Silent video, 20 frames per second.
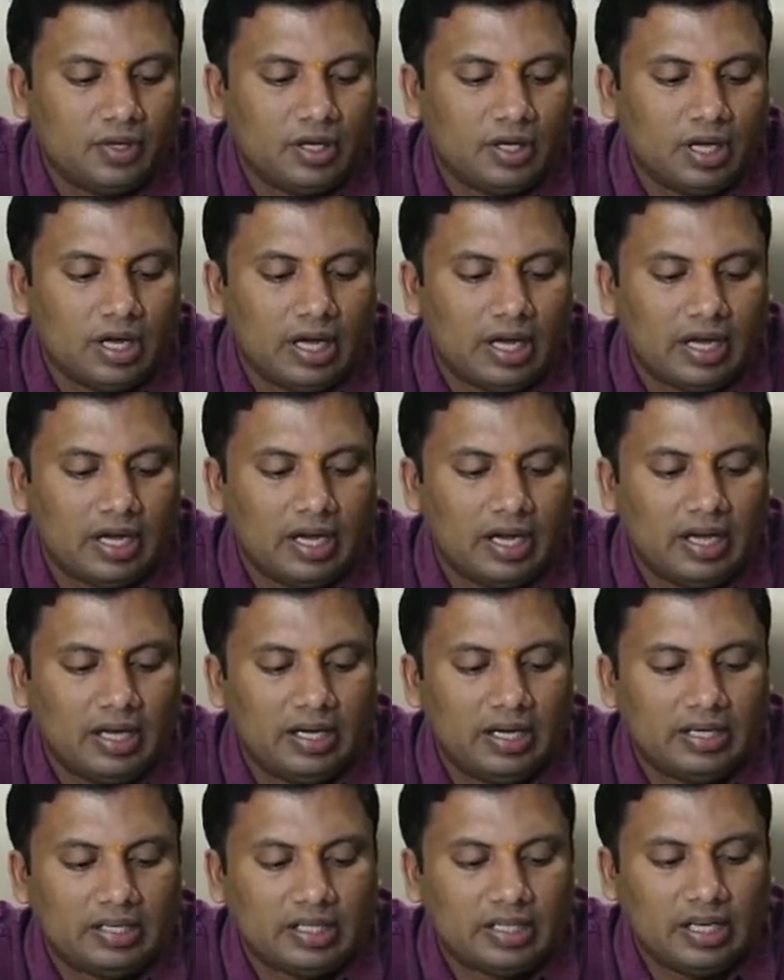Again,
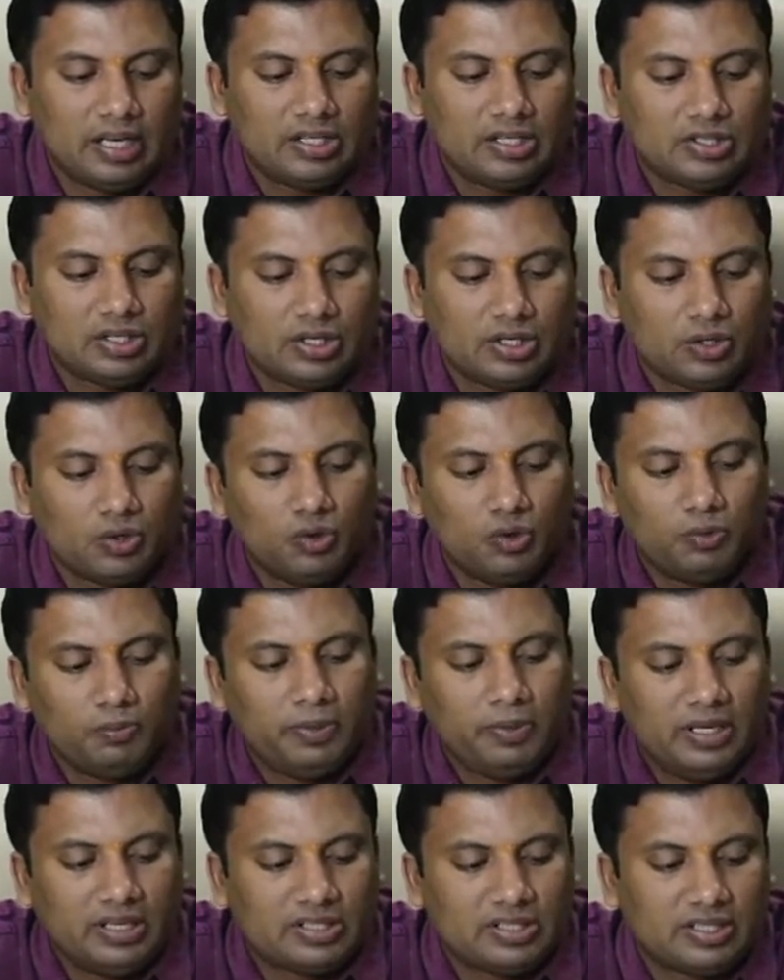it is
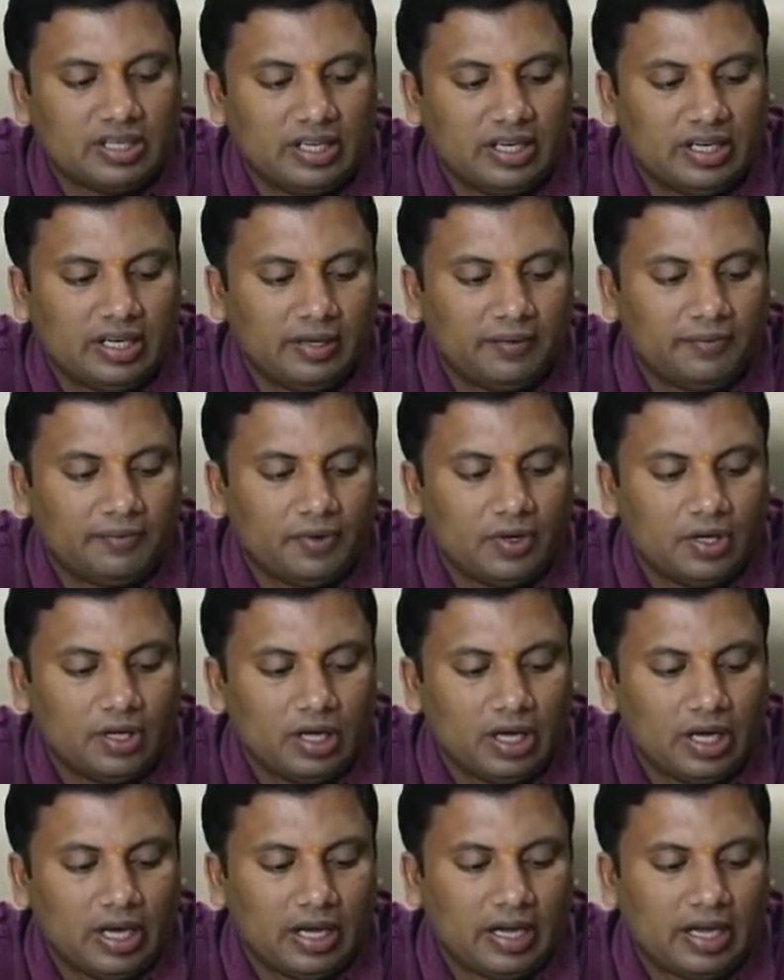2BCD.
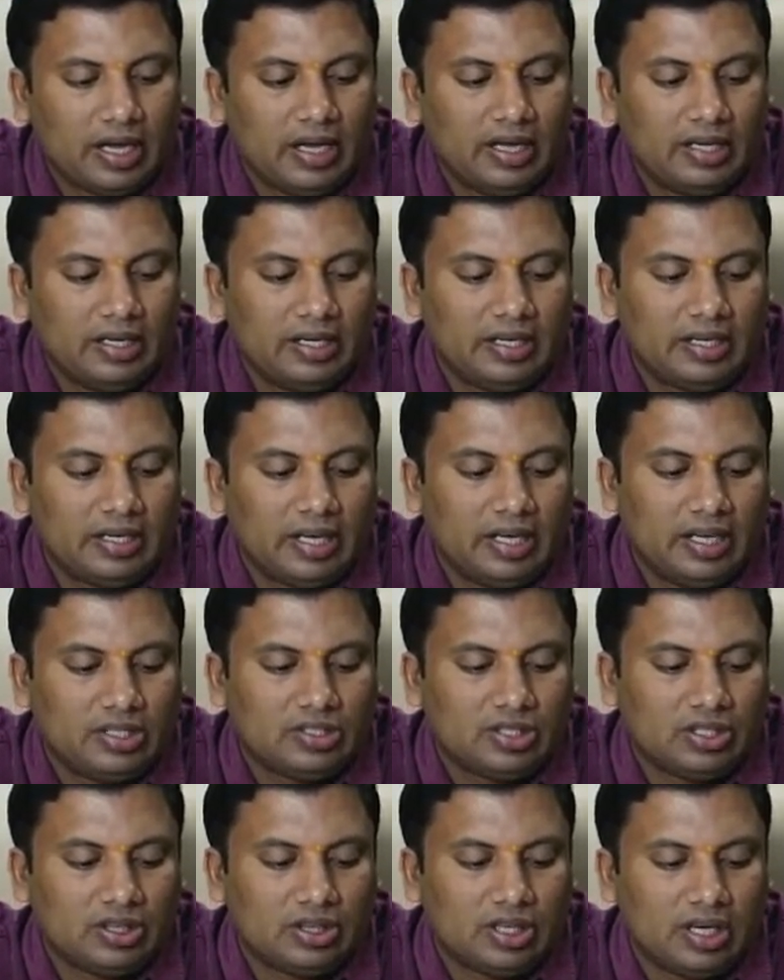Again, it is
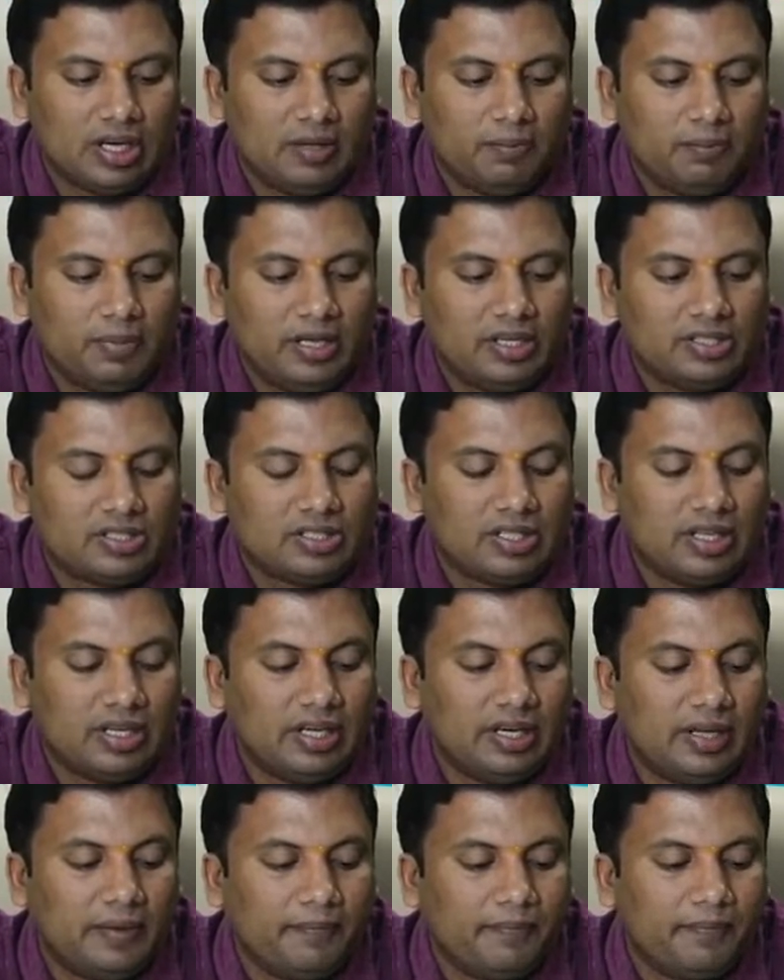
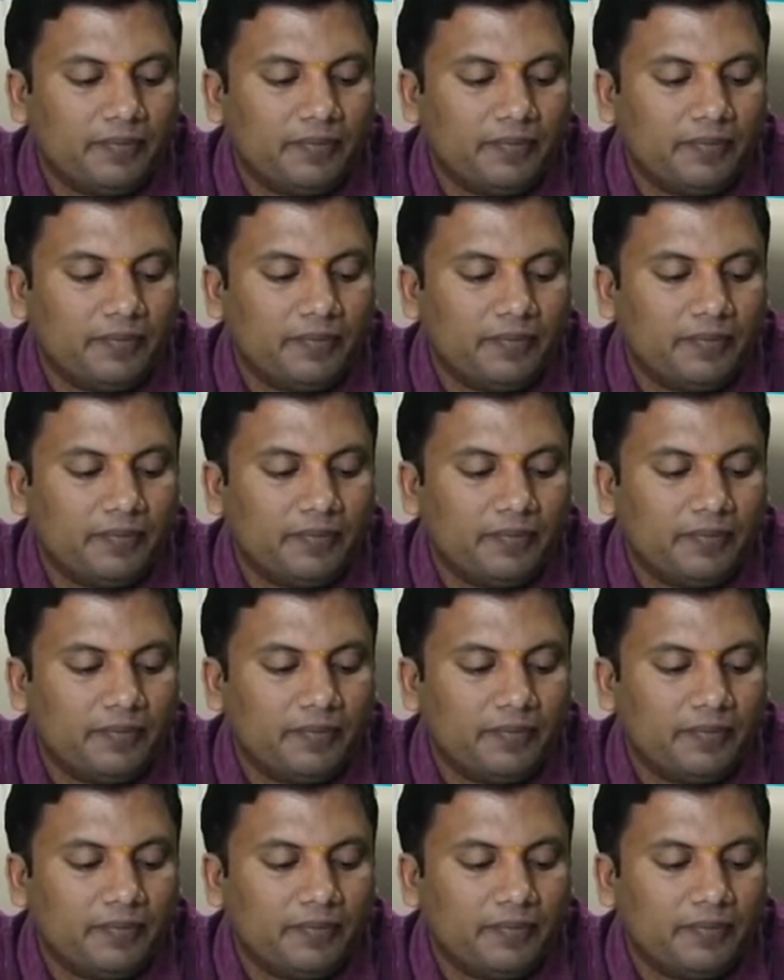3BCD.